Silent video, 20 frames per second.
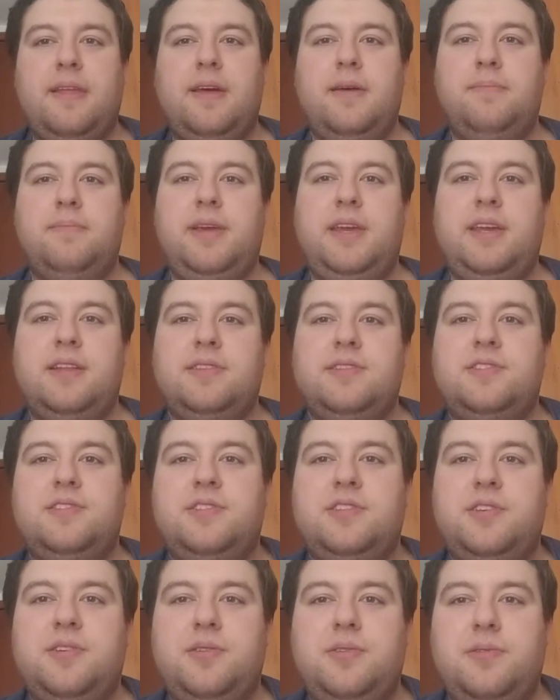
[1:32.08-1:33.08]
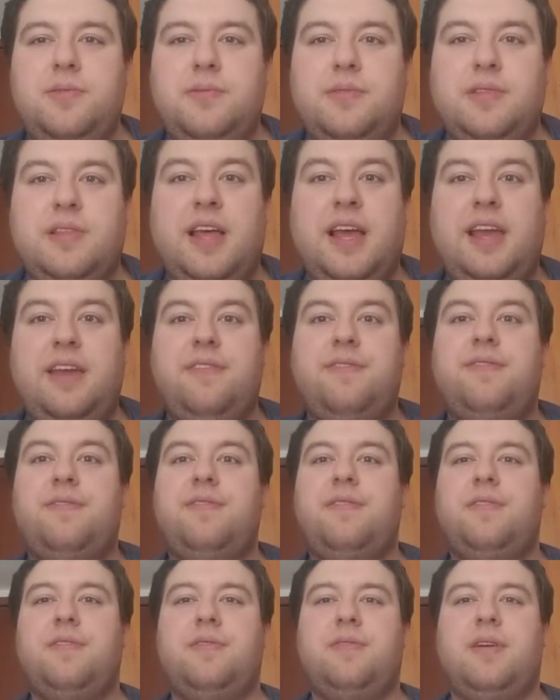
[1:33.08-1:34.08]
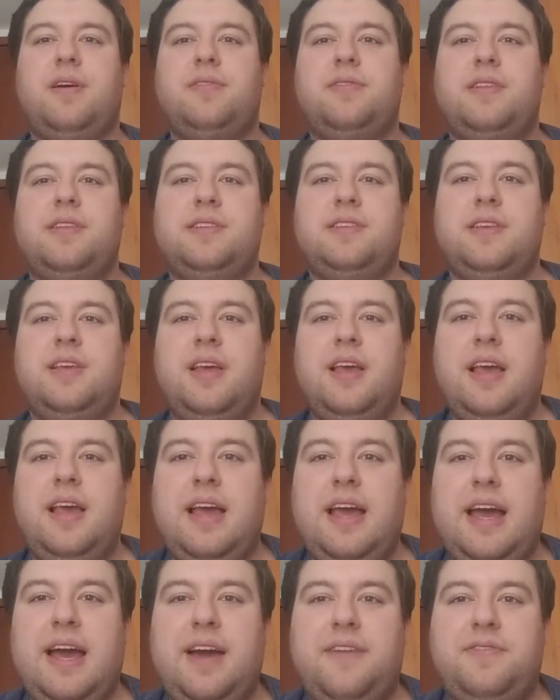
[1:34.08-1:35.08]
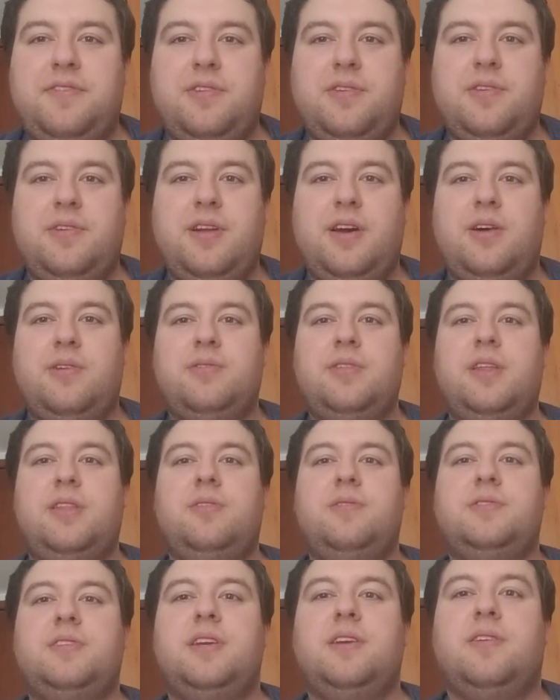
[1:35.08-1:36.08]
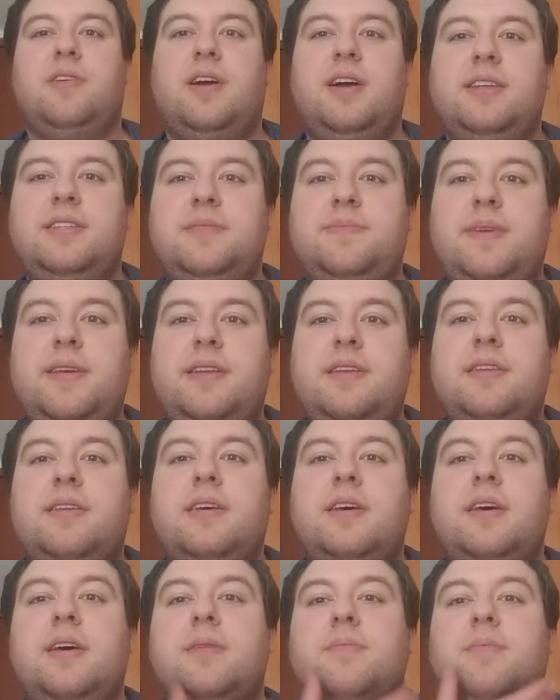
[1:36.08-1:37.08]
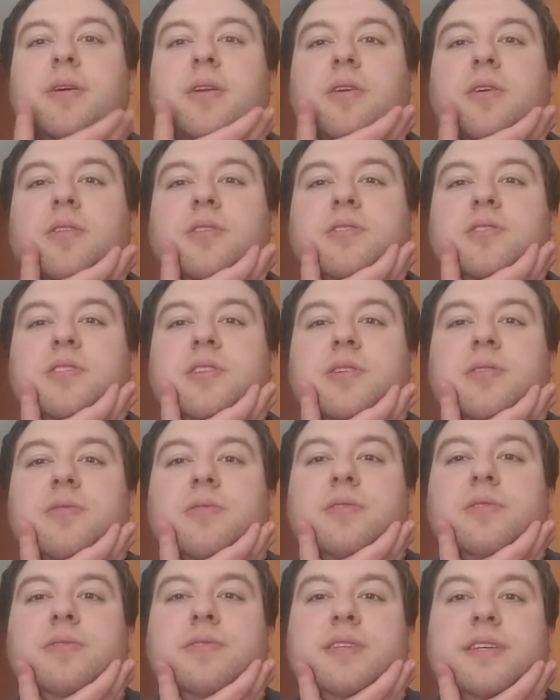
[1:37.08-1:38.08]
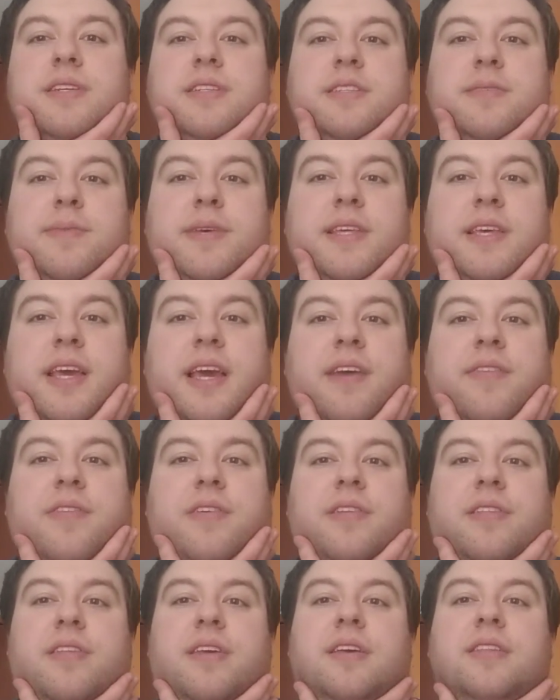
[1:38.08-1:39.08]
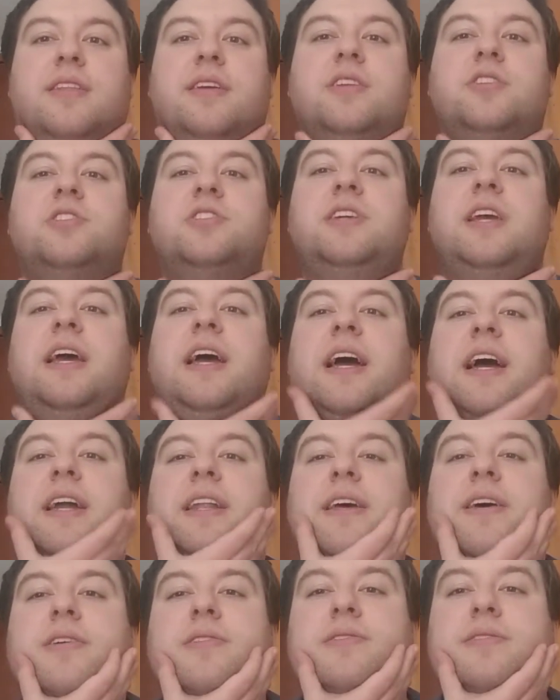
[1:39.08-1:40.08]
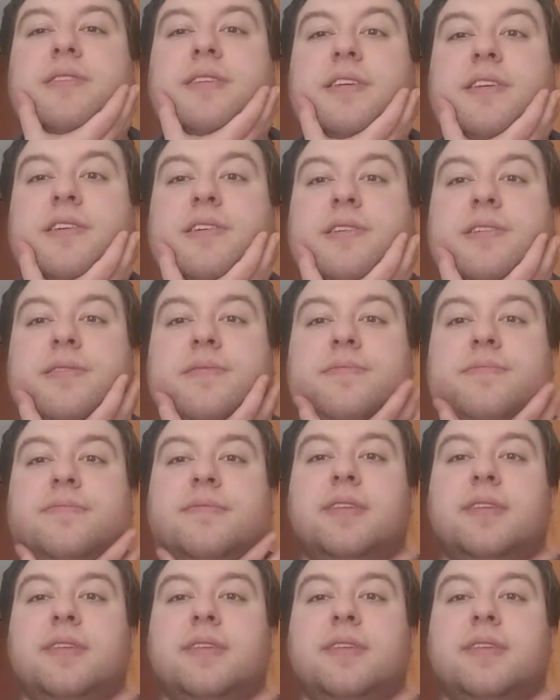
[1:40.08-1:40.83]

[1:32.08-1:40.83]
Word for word: a means to life throughout this after not only losing her husband, but also losing seemingly everything that she had held dear.